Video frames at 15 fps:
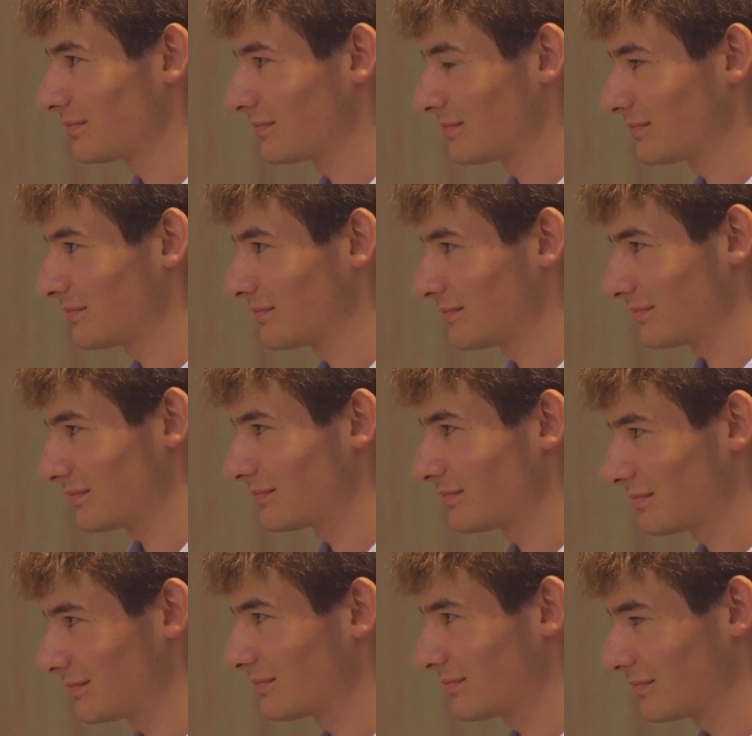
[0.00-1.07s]

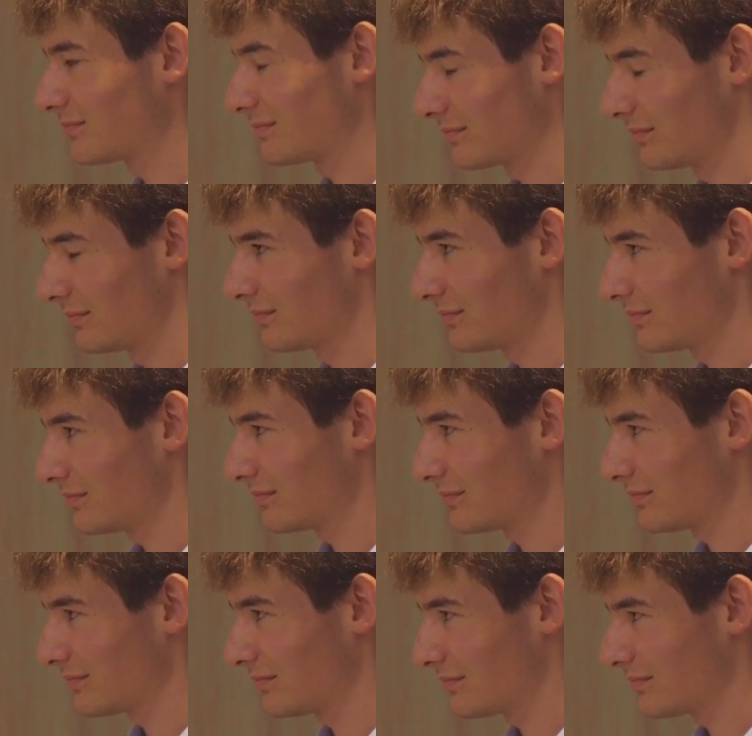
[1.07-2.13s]

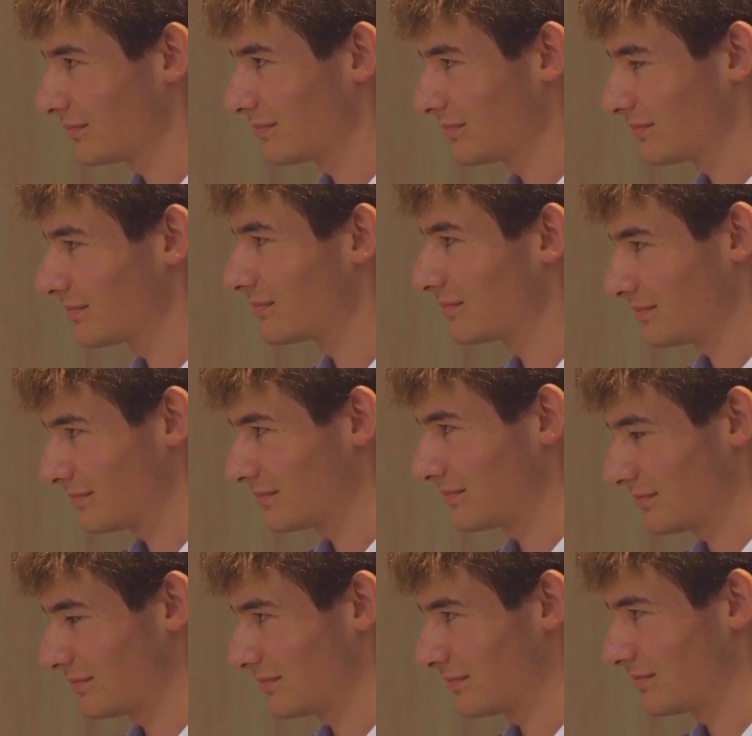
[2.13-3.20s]

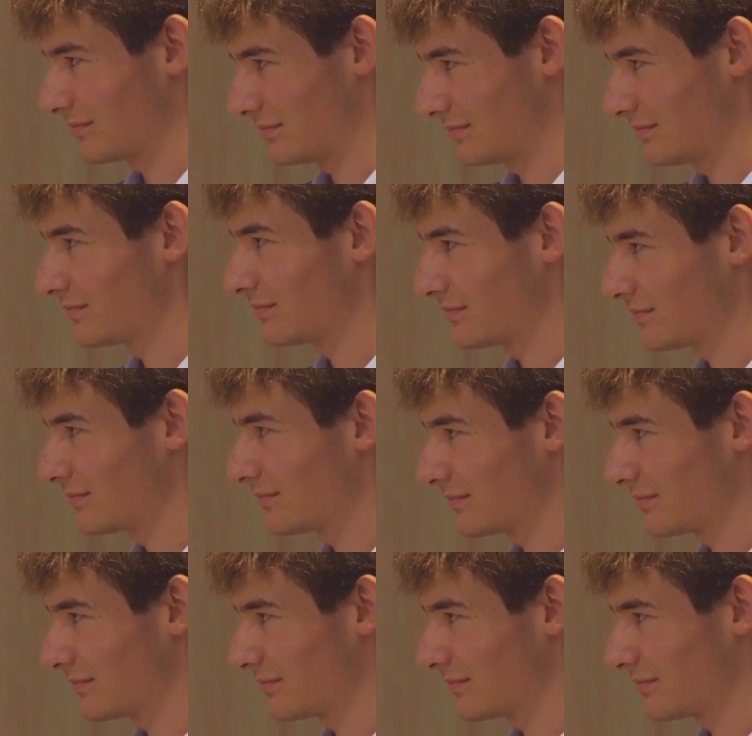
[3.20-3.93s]
[no speech]